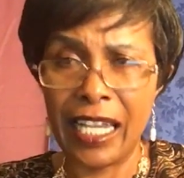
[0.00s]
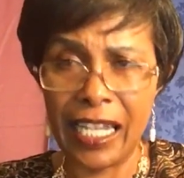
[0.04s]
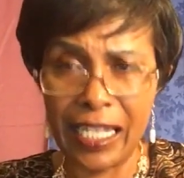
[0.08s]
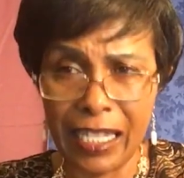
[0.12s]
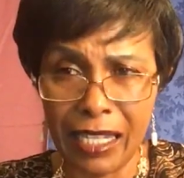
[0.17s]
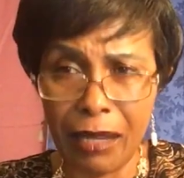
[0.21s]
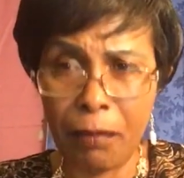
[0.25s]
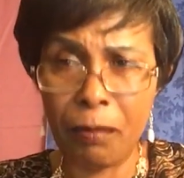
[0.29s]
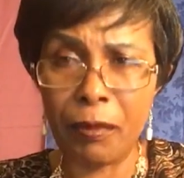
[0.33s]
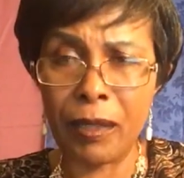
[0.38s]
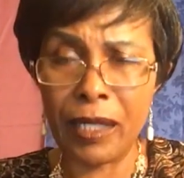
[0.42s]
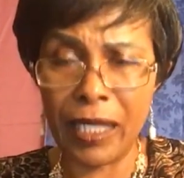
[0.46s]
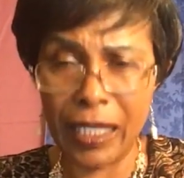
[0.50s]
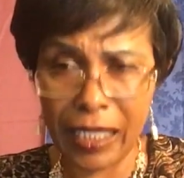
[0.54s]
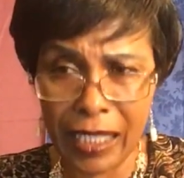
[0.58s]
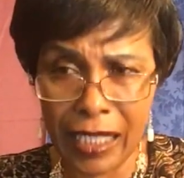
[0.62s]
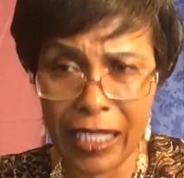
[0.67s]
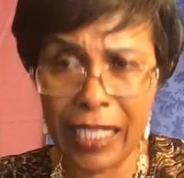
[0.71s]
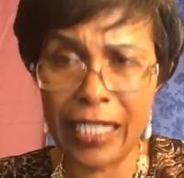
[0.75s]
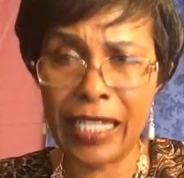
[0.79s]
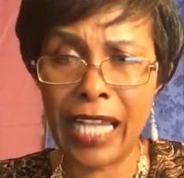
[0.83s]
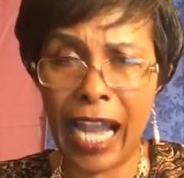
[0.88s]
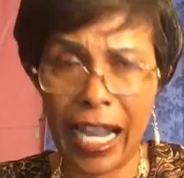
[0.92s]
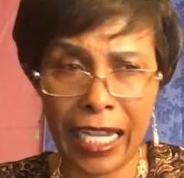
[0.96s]

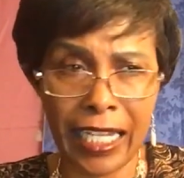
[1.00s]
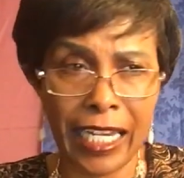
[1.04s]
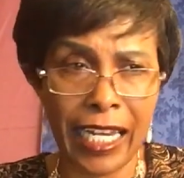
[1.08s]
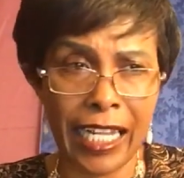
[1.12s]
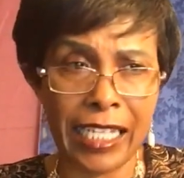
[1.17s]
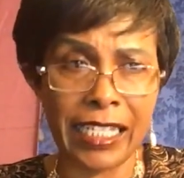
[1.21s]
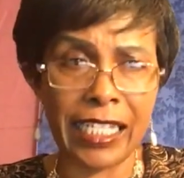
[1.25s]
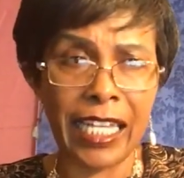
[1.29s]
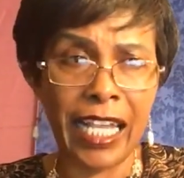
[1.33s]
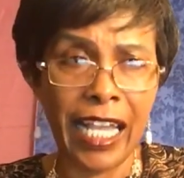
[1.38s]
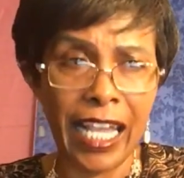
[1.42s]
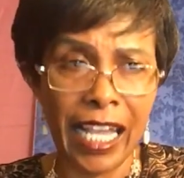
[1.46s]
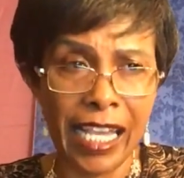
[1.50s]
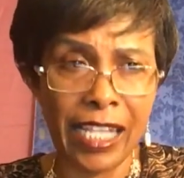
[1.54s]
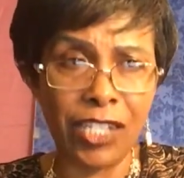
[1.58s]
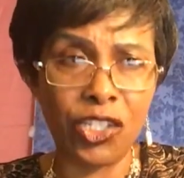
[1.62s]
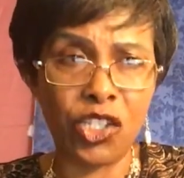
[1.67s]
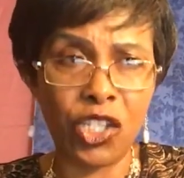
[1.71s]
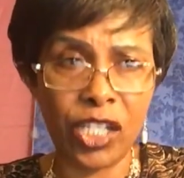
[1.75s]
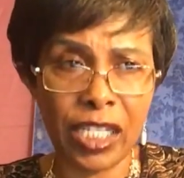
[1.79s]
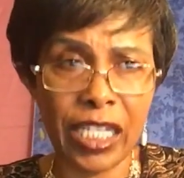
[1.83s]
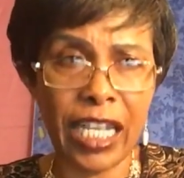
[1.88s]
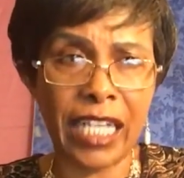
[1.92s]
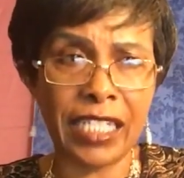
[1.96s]
in darkness,
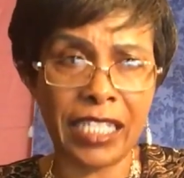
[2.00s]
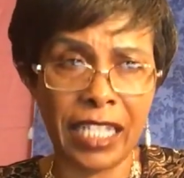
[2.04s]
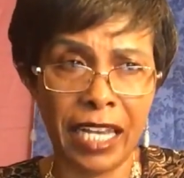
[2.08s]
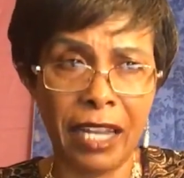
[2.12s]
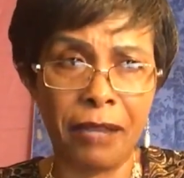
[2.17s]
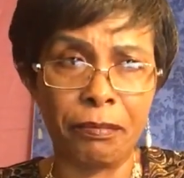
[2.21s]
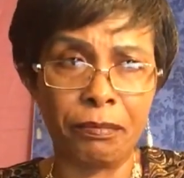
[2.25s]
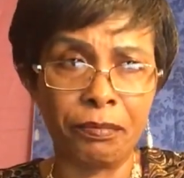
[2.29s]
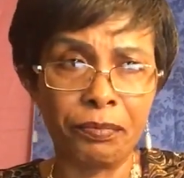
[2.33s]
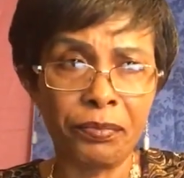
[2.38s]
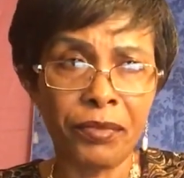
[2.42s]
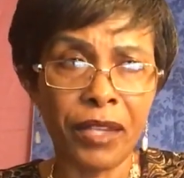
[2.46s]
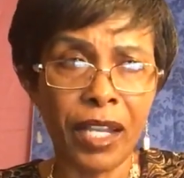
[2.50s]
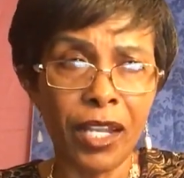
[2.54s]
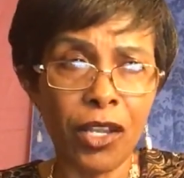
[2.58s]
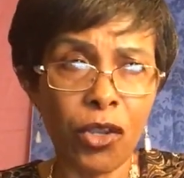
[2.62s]
in Jesus' name.